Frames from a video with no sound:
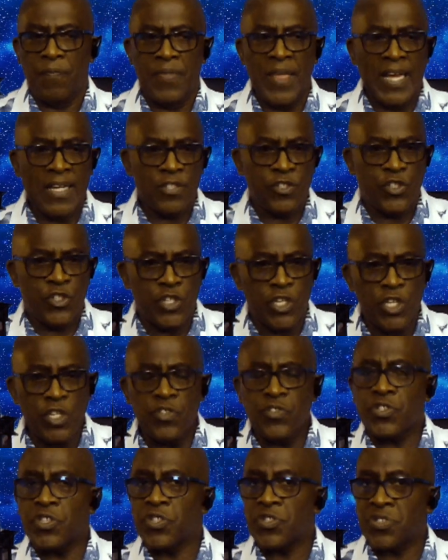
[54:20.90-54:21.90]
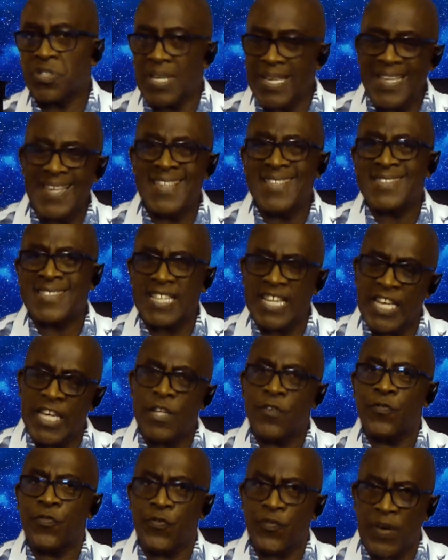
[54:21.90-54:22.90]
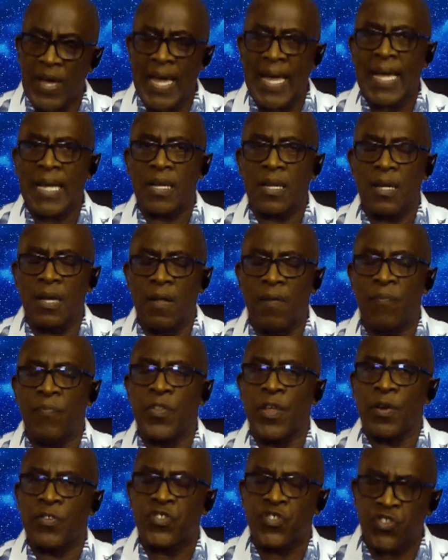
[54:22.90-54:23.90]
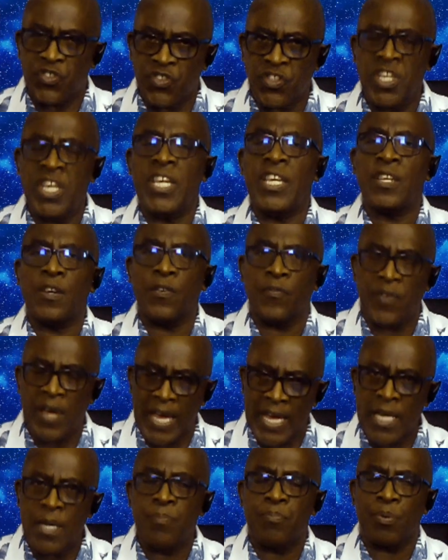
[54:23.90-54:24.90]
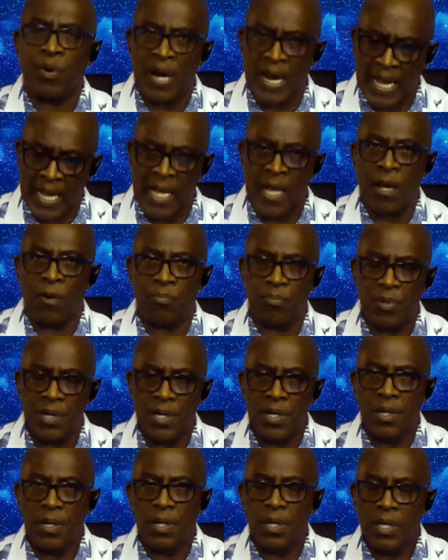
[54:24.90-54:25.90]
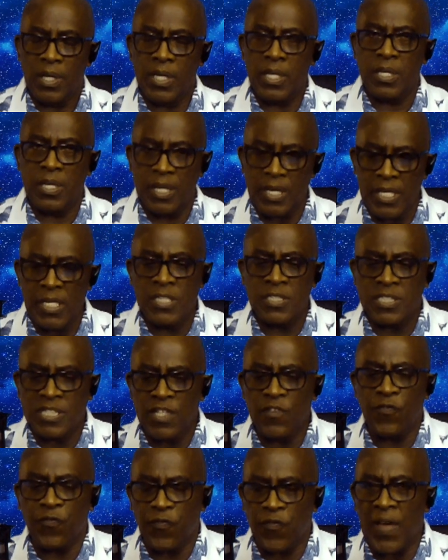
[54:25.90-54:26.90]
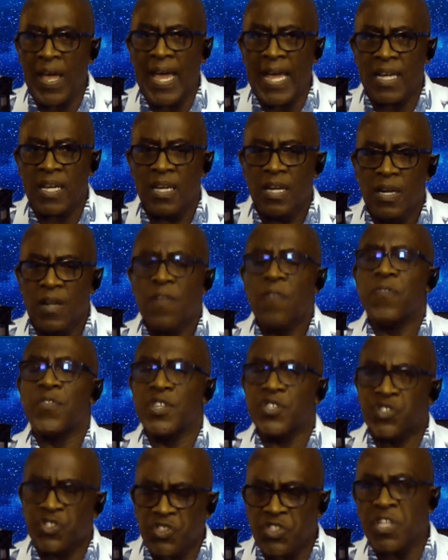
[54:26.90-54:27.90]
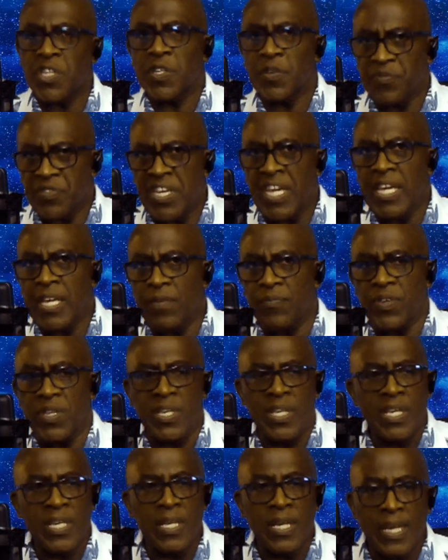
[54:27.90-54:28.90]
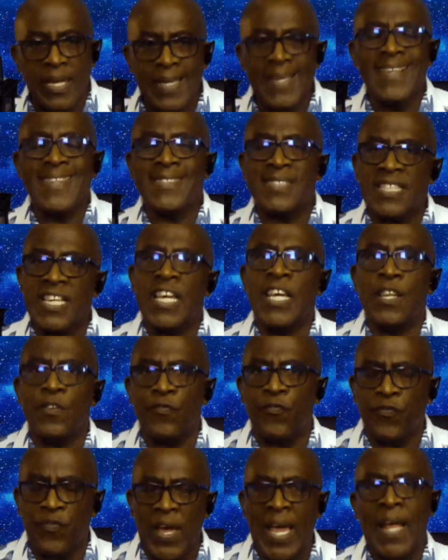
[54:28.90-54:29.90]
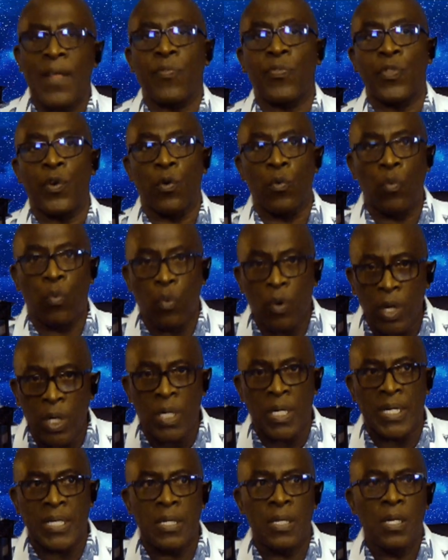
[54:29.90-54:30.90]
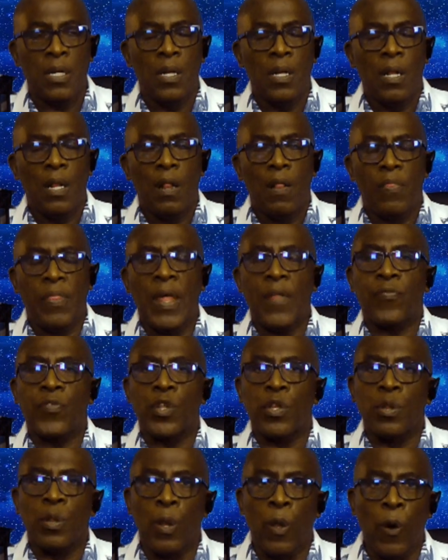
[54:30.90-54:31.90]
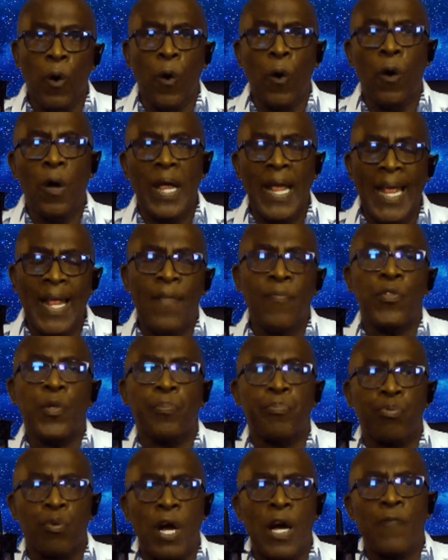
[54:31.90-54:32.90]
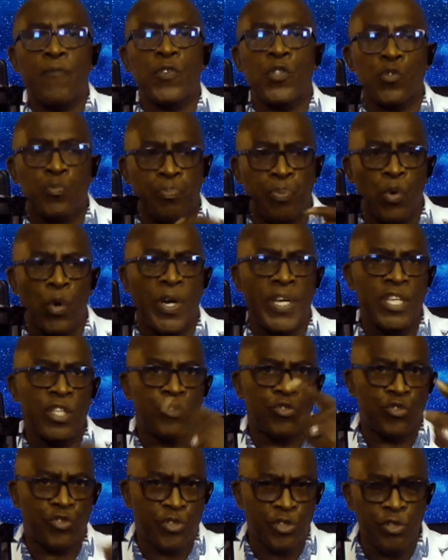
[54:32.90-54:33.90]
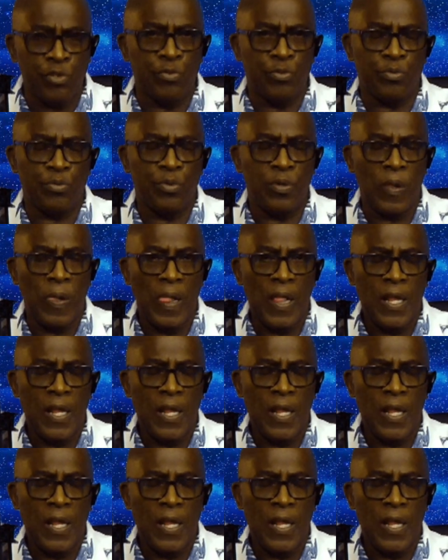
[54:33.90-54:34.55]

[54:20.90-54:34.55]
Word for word: that Jesus is in fact the seed of Abraham. He is in fact the son of David. He is in fact the one that the law and the prophets pointed to.